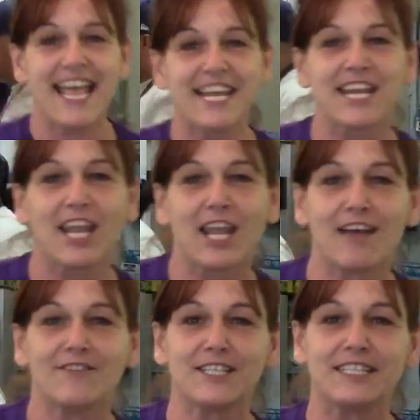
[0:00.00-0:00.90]
and
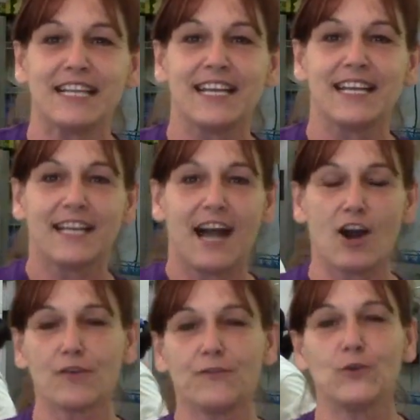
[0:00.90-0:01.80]
love it,
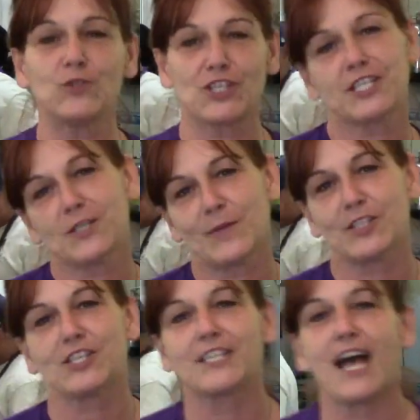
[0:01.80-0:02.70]
our food just as
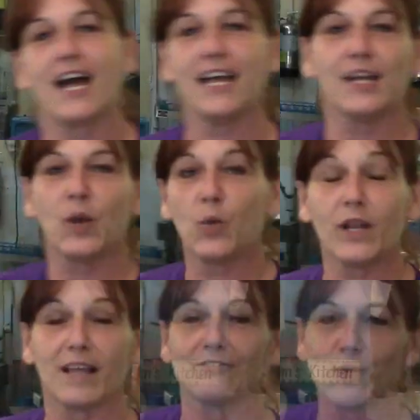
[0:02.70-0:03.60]
much as we love